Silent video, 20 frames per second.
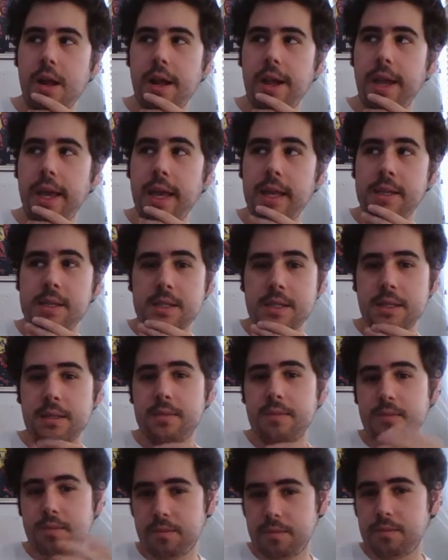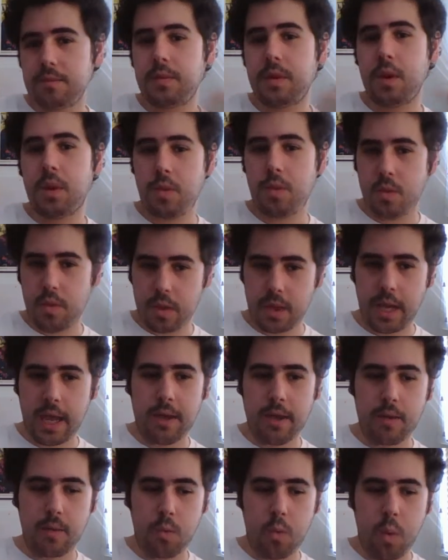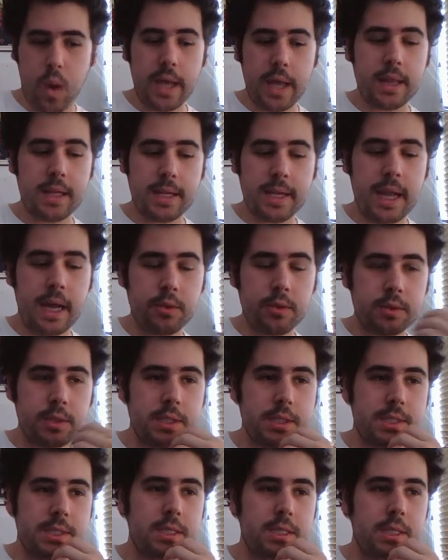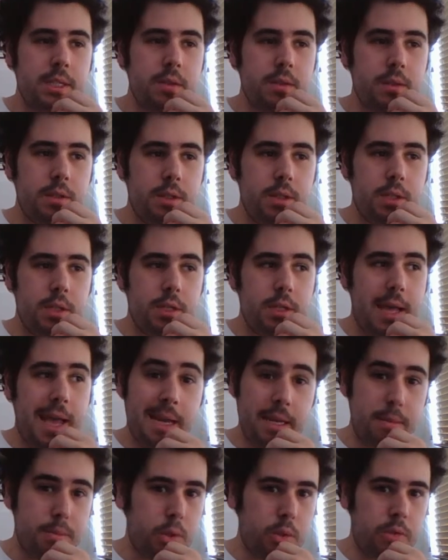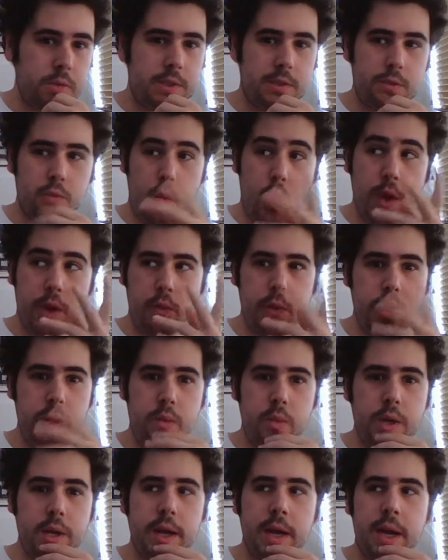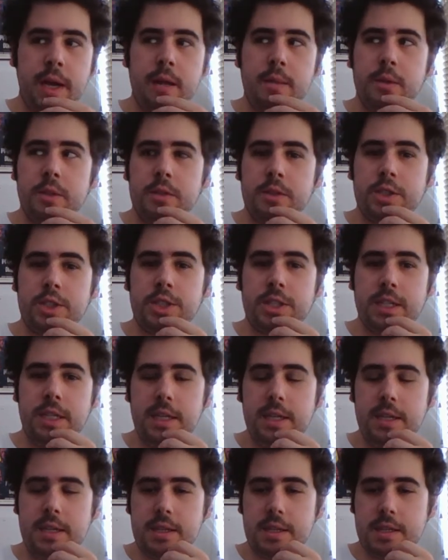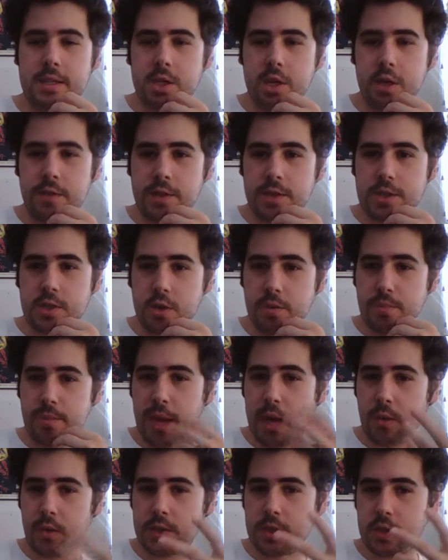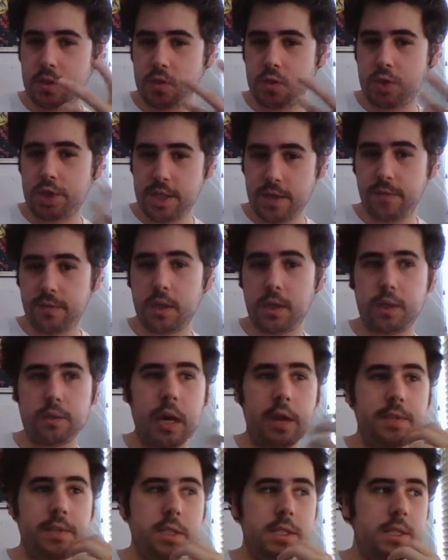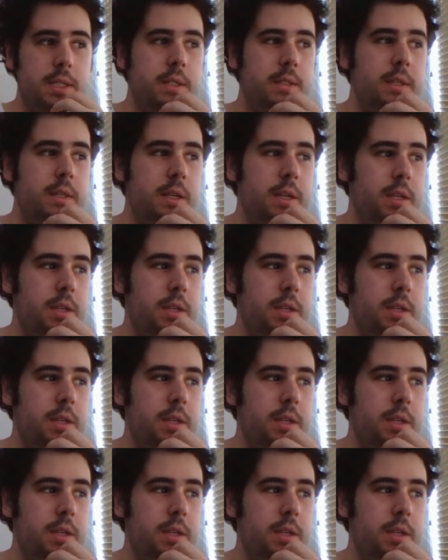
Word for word: And while encountering this uh, animal, this weird, really weird animal, she discovers her powers to shift gravity